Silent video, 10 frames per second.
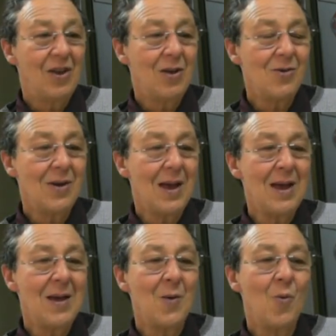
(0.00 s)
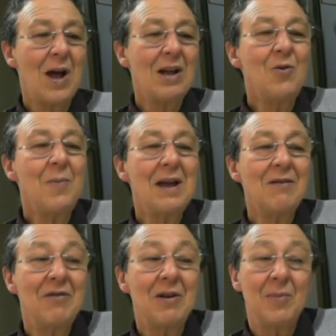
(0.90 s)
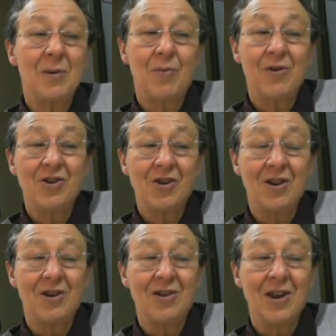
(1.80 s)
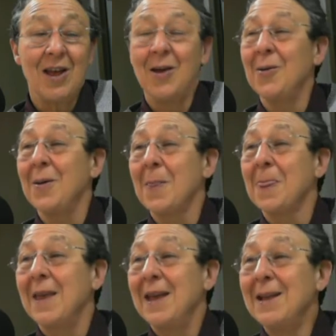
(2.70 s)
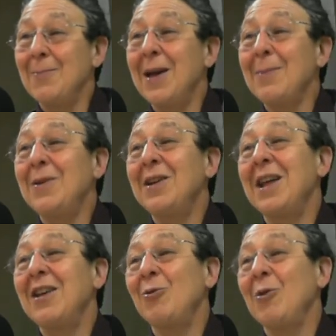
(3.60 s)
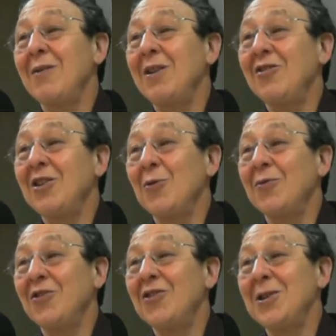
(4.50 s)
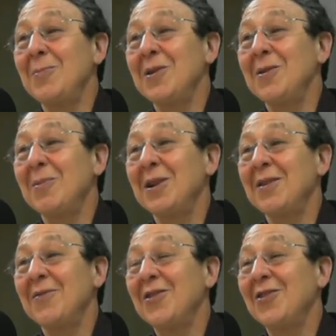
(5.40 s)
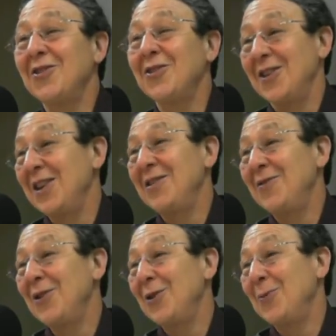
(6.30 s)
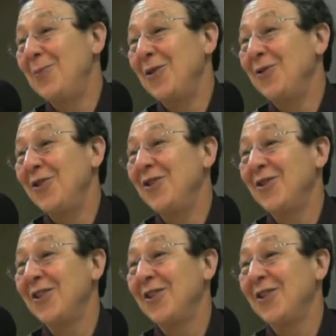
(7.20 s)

So while you might feel a bit pressured now, it might be a nice way of letting off steam in the middle of this end of the year process.